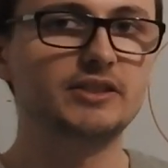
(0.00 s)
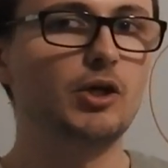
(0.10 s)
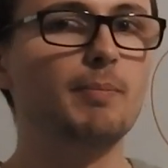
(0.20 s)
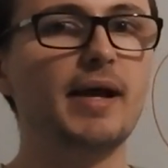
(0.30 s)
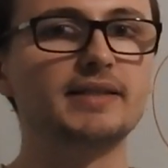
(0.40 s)

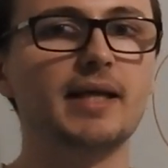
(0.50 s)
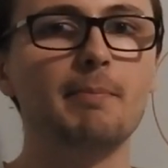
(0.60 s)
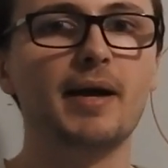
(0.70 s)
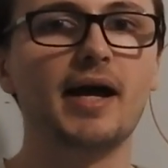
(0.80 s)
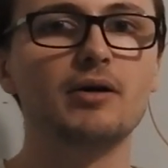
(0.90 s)
So bet
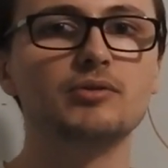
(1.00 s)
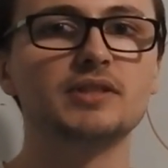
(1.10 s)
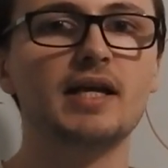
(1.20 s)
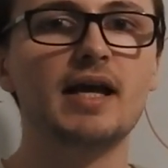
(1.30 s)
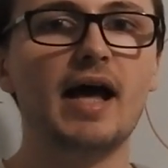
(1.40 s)

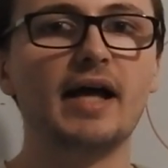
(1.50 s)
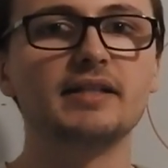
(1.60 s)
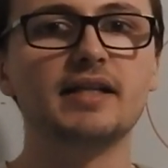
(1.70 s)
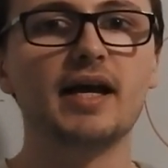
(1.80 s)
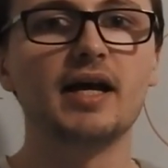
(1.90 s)
£10
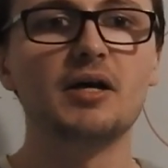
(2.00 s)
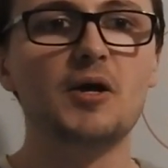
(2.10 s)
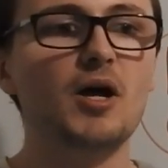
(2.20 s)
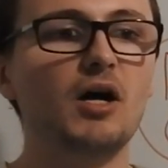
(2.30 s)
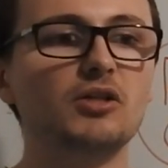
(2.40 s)
and get,
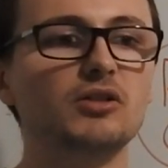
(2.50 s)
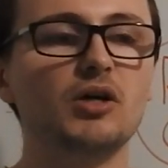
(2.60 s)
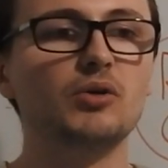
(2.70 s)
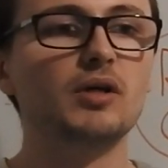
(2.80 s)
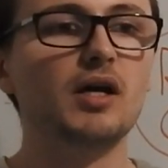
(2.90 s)
I don't
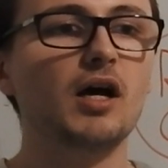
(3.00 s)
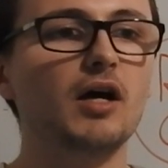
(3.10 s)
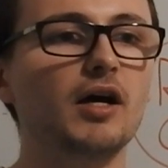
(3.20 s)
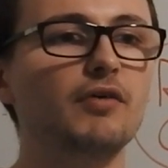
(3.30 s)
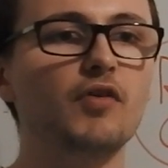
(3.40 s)
know,
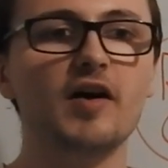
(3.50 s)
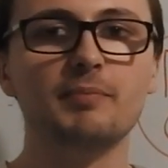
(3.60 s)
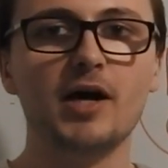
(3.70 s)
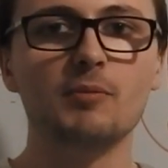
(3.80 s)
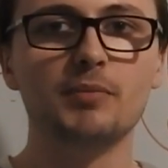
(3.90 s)
a
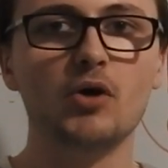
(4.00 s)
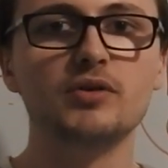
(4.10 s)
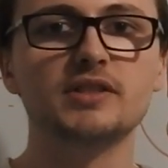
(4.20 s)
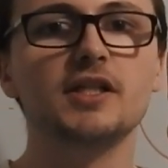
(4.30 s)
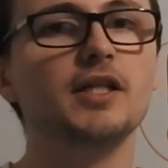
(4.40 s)
£5
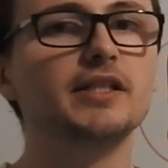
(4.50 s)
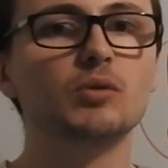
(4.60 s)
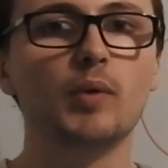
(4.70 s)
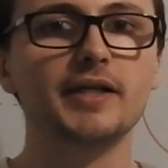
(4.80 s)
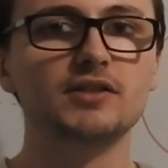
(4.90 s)
bonus that you need
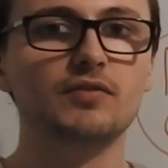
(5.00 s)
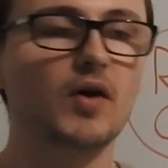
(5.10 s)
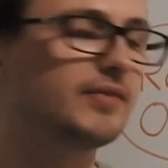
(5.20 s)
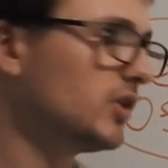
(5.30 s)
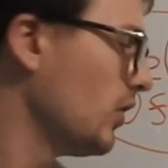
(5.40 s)
to wager
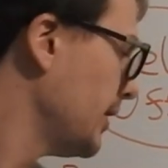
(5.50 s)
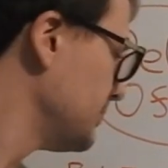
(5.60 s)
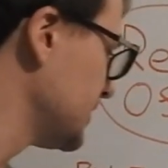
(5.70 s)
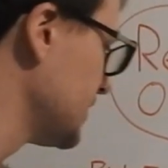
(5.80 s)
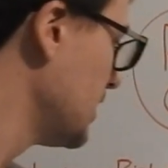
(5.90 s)
5
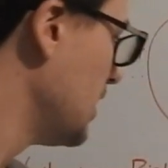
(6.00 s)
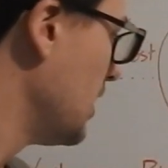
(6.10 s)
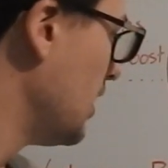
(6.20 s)
times.